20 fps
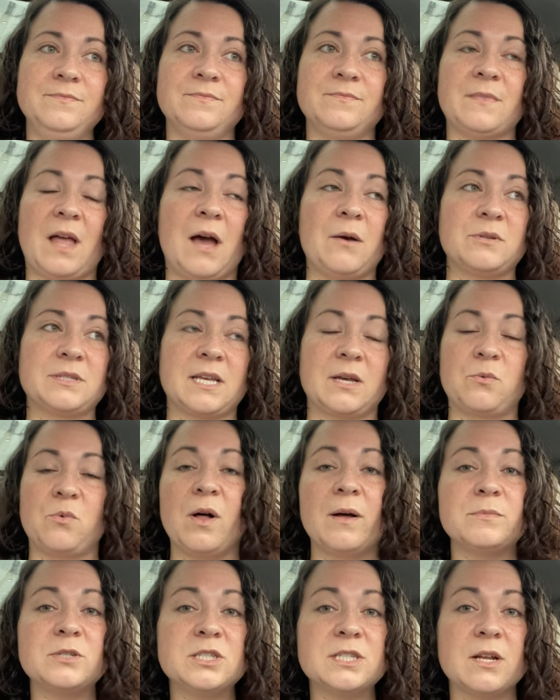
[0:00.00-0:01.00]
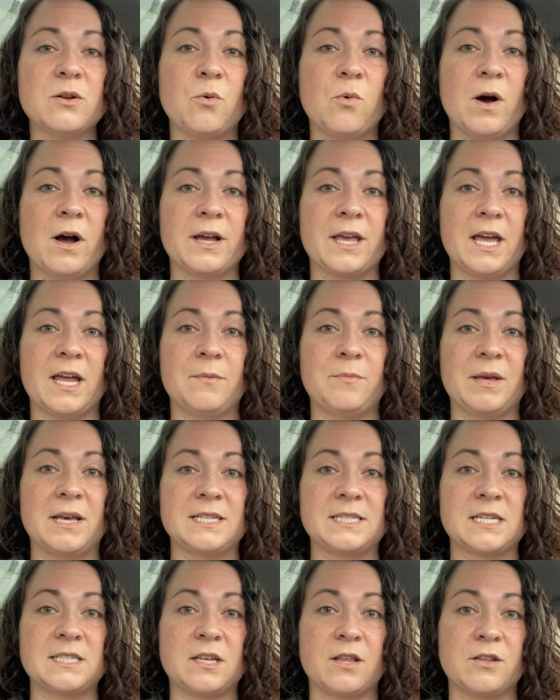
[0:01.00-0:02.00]
I was like, well, I'm just going to walk in
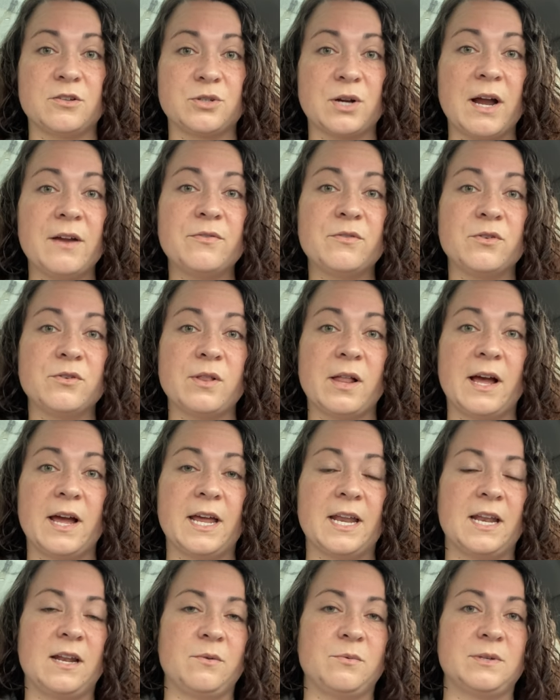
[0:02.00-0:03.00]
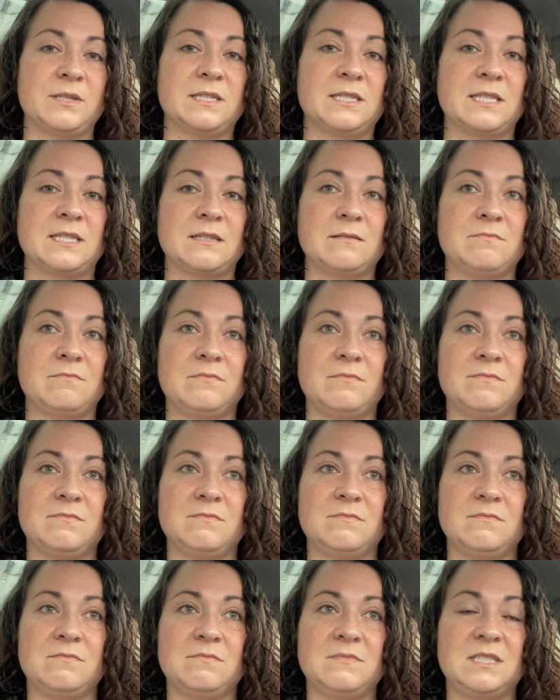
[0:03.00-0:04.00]
because I saw the drive through line and it was
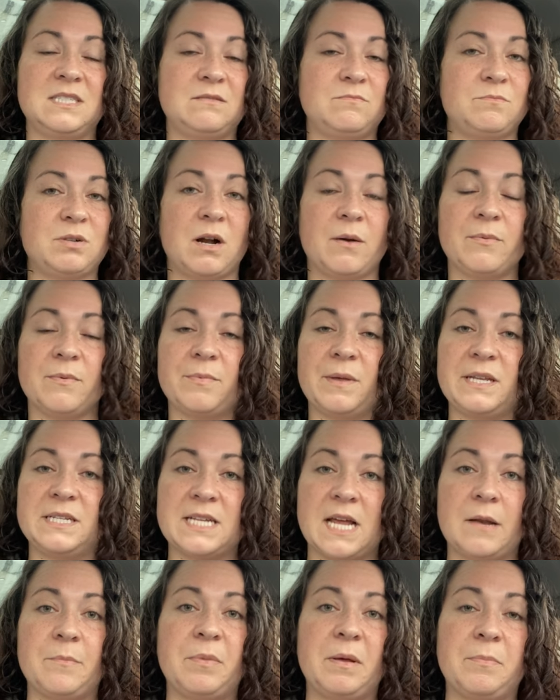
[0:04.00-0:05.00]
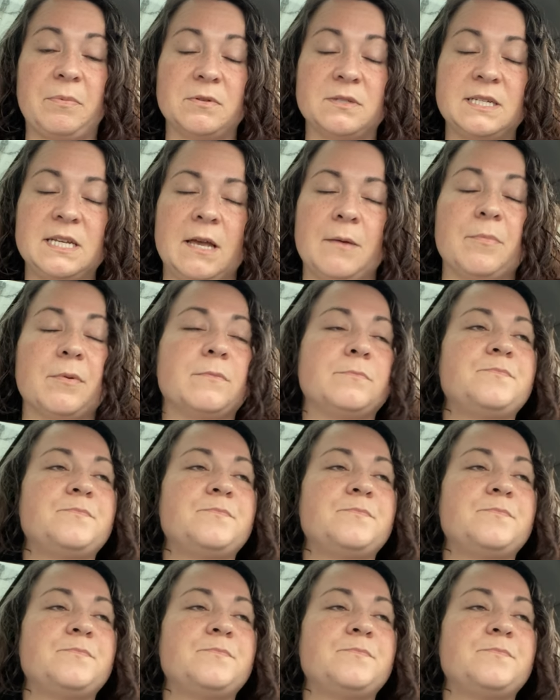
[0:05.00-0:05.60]
probably 10 people deep.